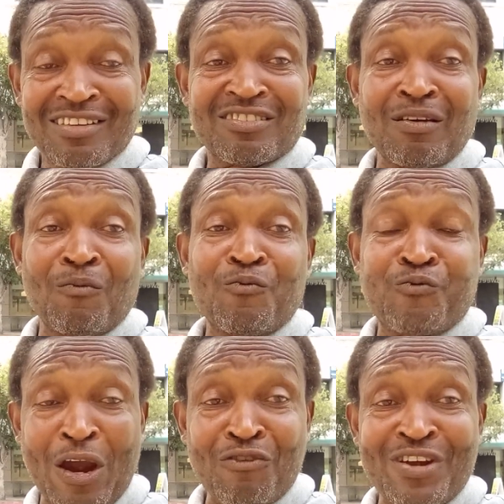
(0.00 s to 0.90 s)
some
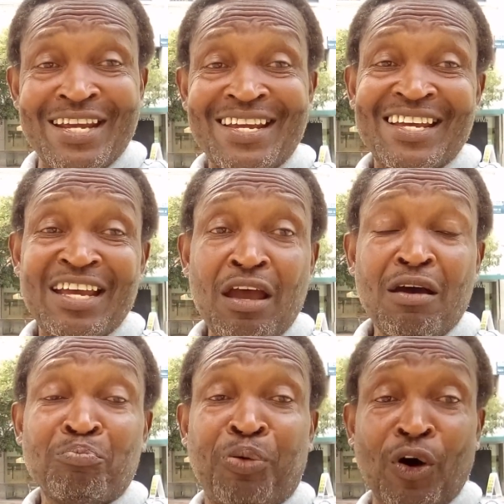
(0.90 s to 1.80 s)
very
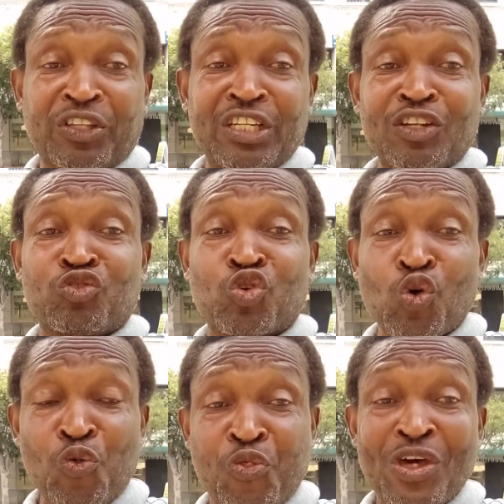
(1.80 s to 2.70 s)
pertinent
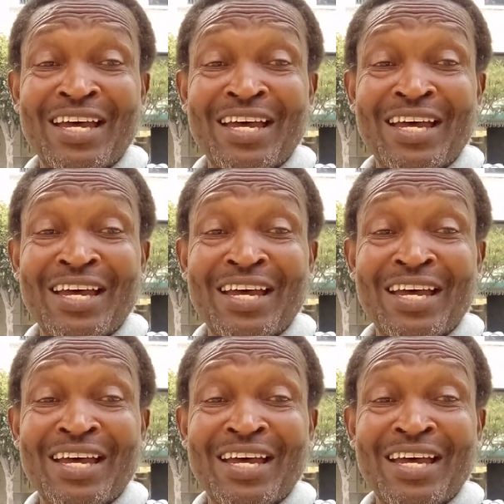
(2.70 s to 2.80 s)
truth